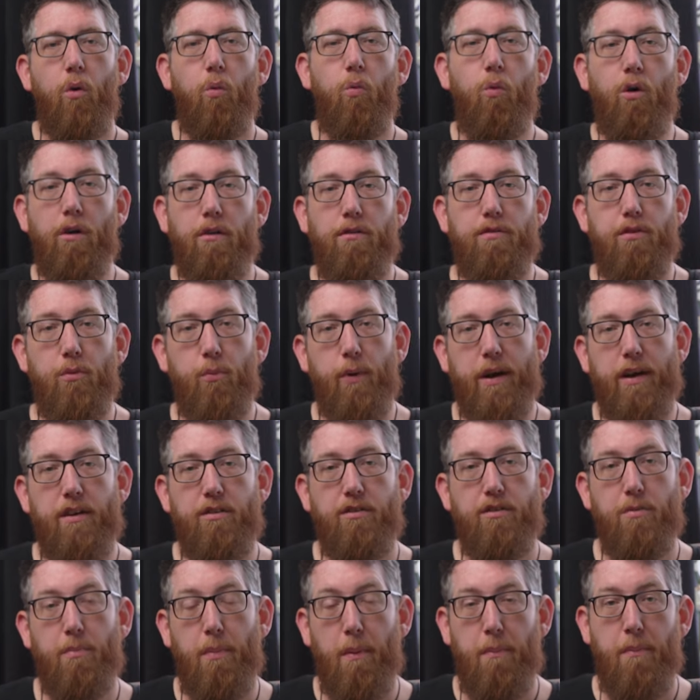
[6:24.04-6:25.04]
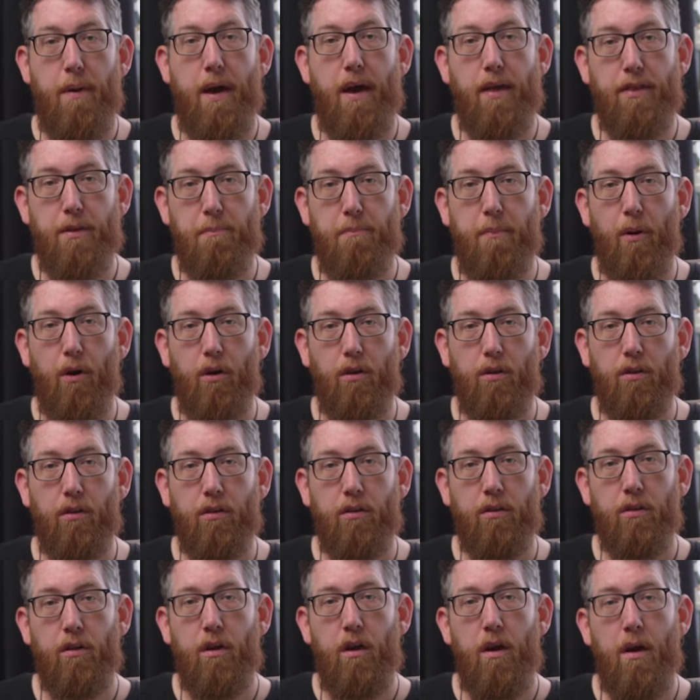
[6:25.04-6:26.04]
One of the ways to prepare the
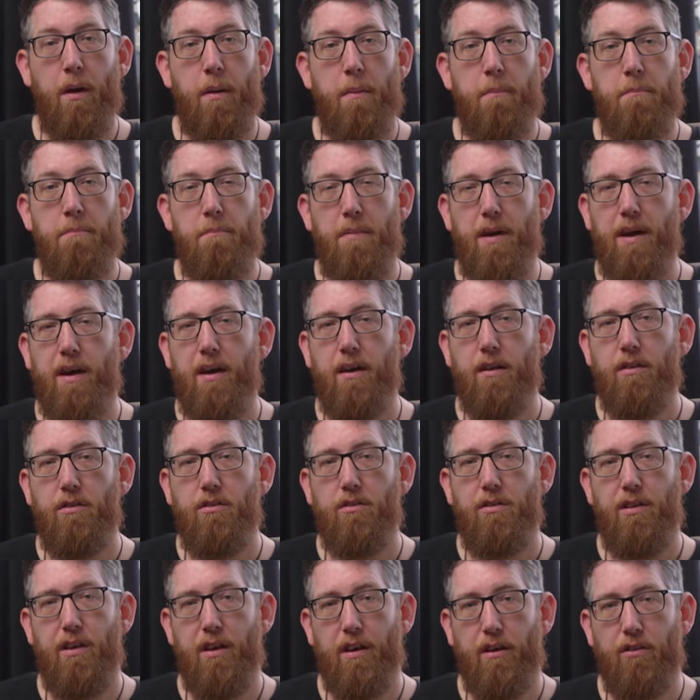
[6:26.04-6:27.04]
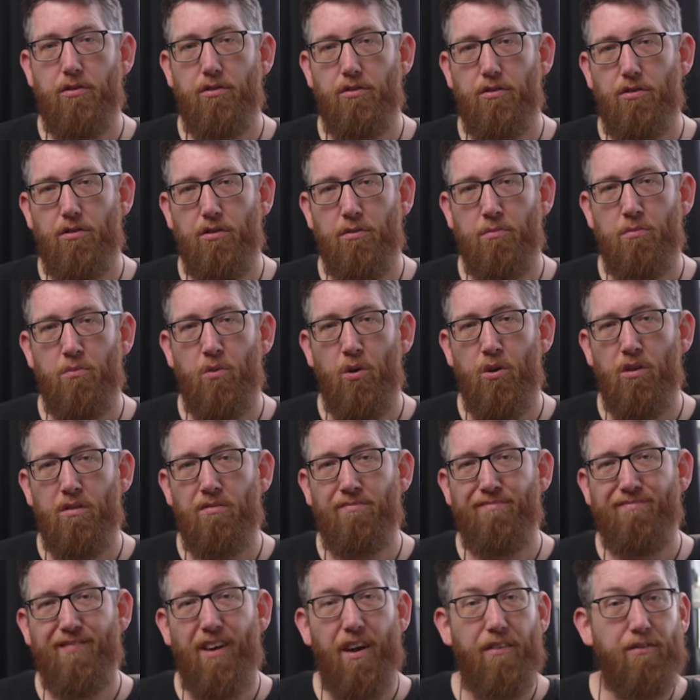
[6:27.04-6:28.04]
bottle may take
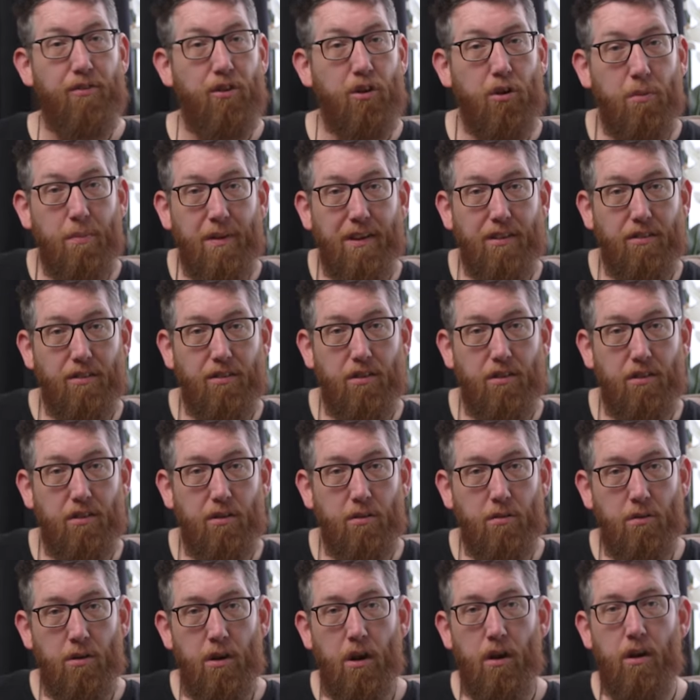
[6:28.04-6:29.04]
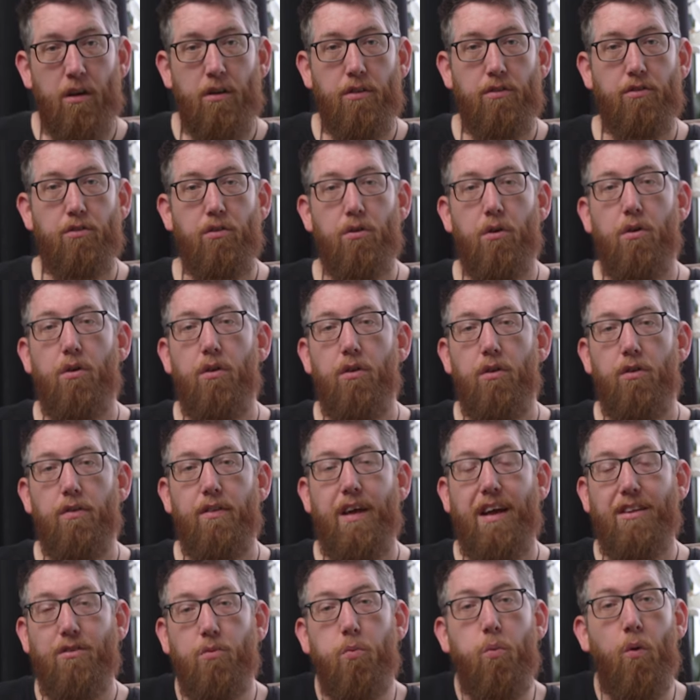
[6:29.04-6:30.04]
someone a few minutes to do, so
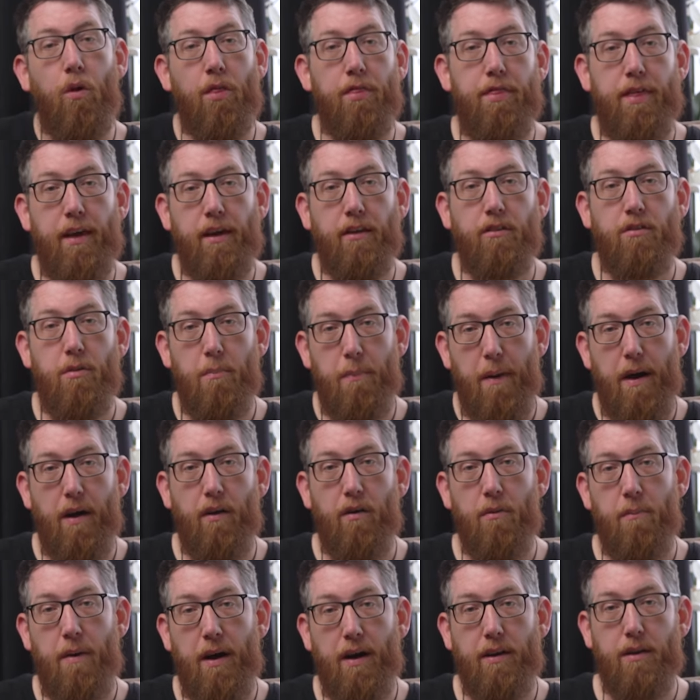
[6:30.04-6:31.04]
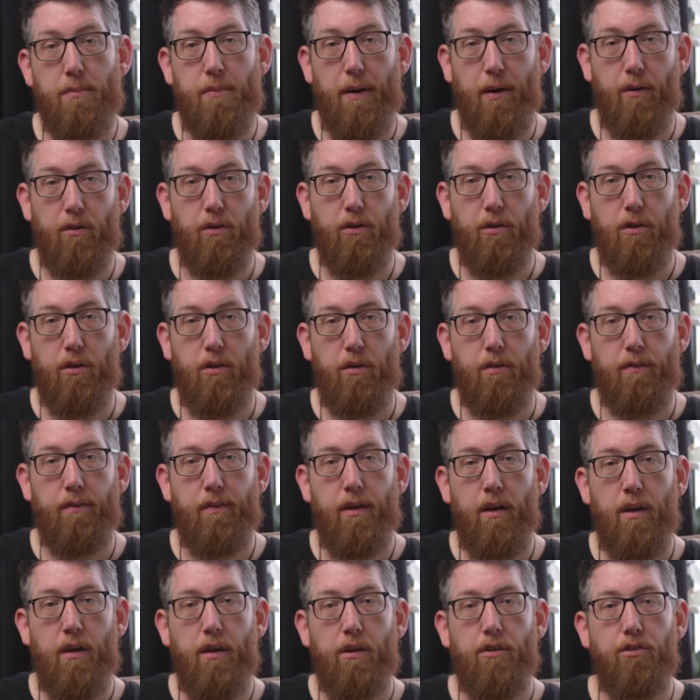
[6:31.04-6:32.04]
that's one thing to bear in mind about it all.
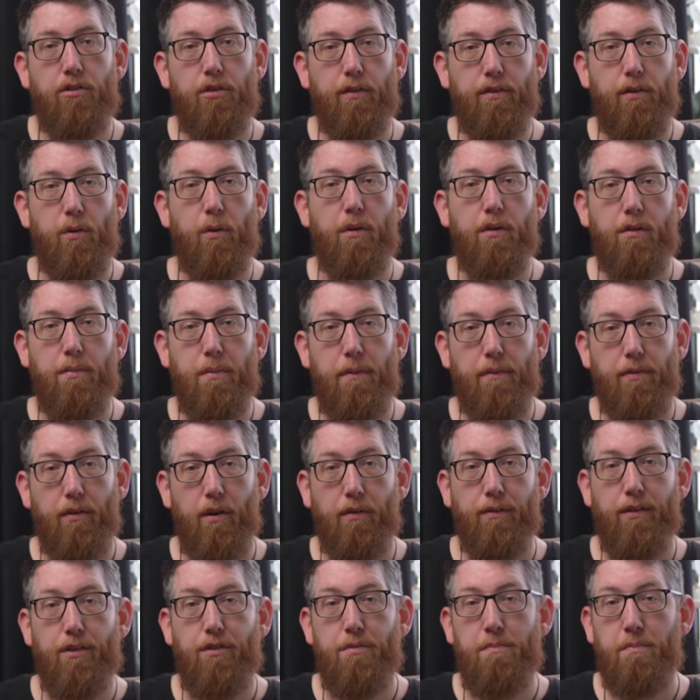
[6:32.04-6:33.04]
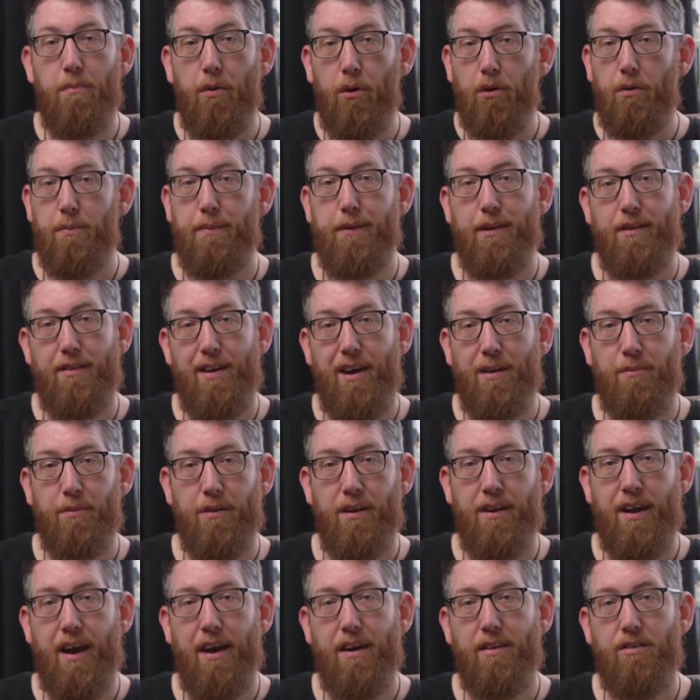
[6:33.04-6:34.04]
So if you want to perform this multiple times
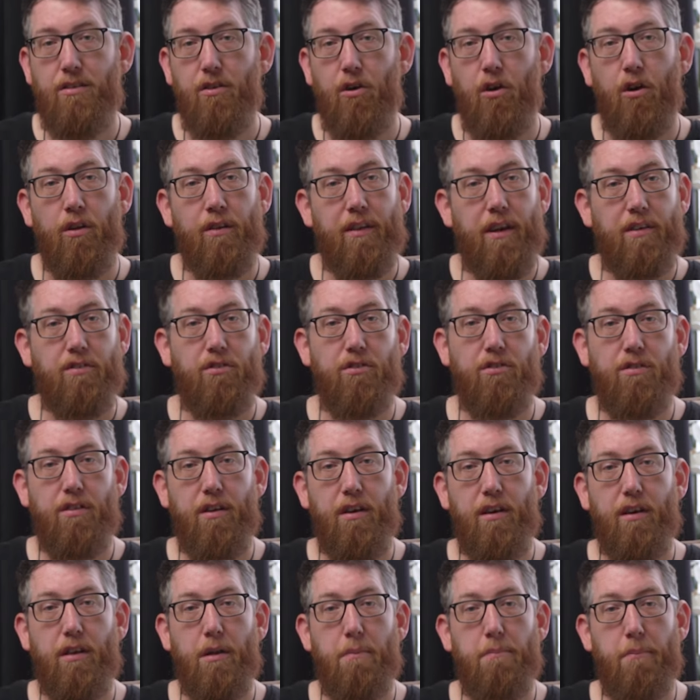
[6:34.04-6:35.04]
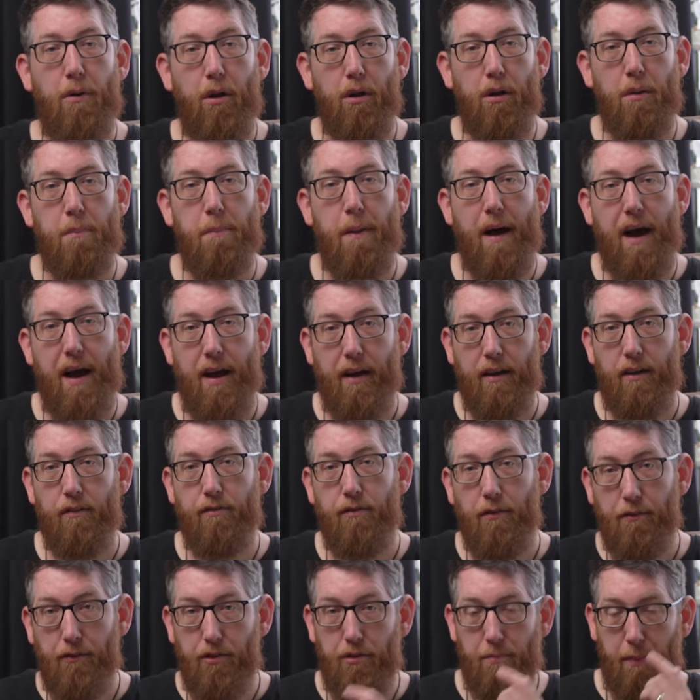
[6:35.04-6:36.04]
a night, unless you take the bottle back
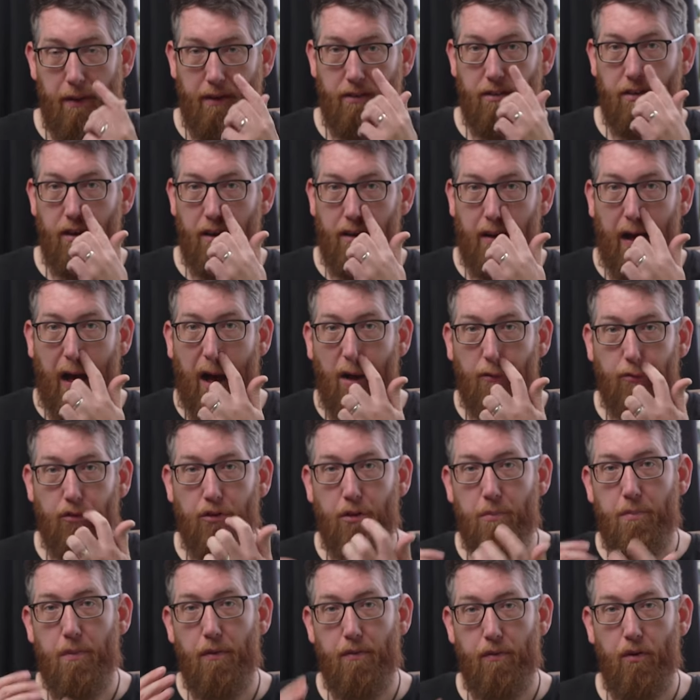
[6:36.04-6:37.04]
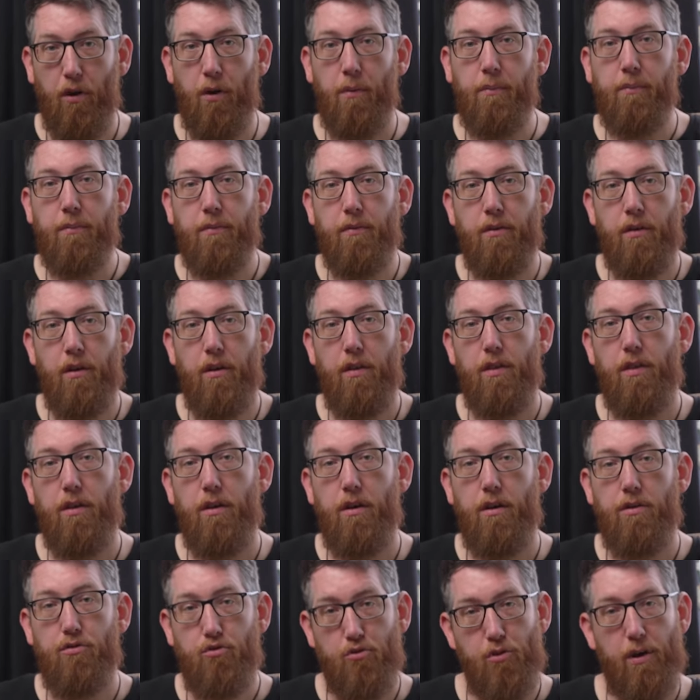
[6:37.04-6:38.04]
from the spectator after you've performed
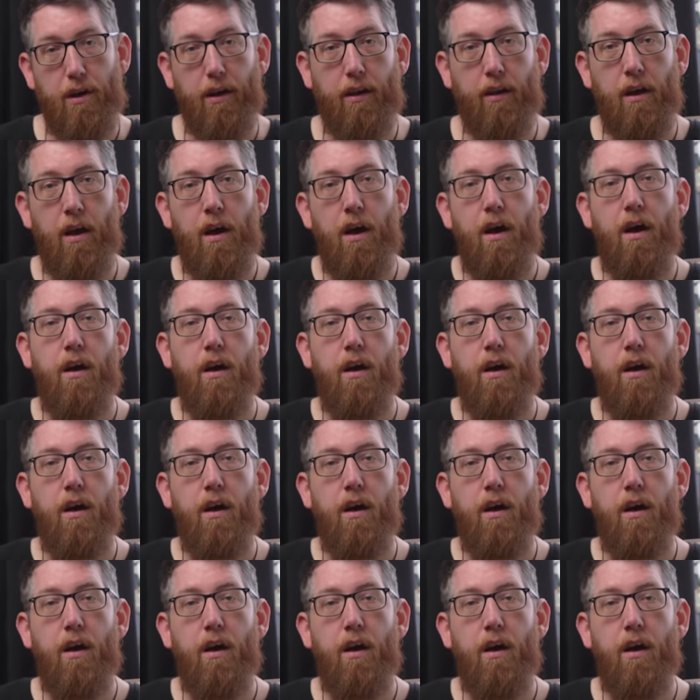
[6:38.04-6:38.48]
the trick,